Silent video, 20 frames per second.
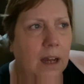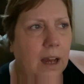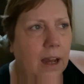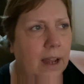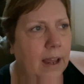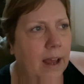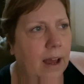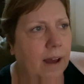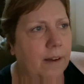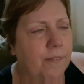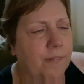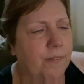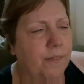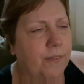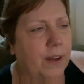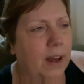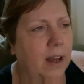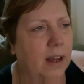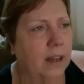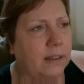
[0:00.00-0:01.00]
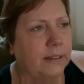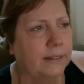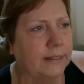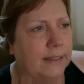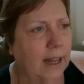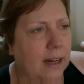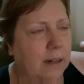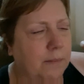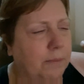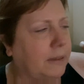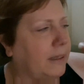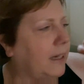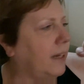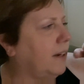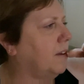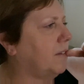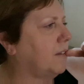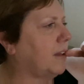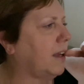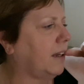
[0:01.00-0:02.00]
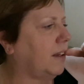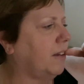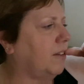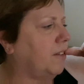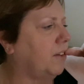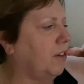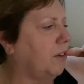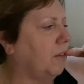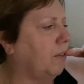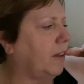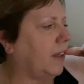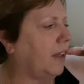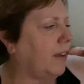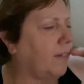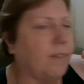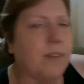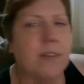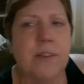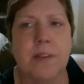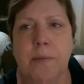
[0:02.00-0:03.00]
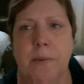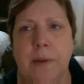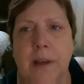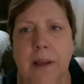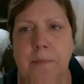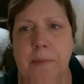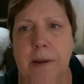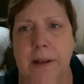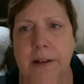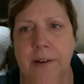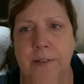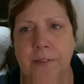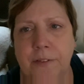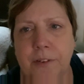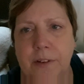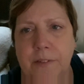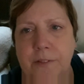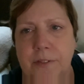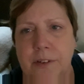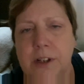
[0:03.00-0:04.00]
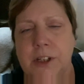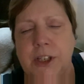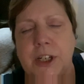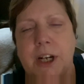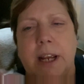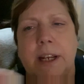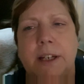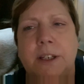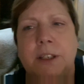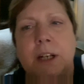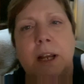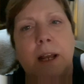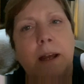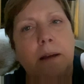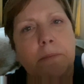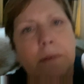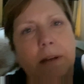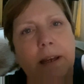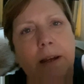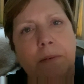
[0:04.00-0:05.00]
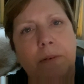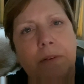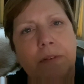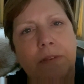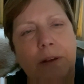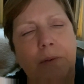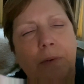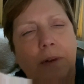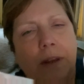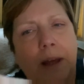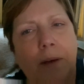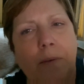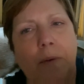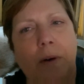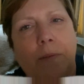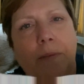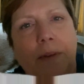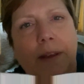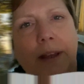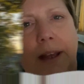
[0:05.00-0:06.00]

I have scalloped potatoes I can do with it for something a bit different for a change. But yeah, we'll see what they want when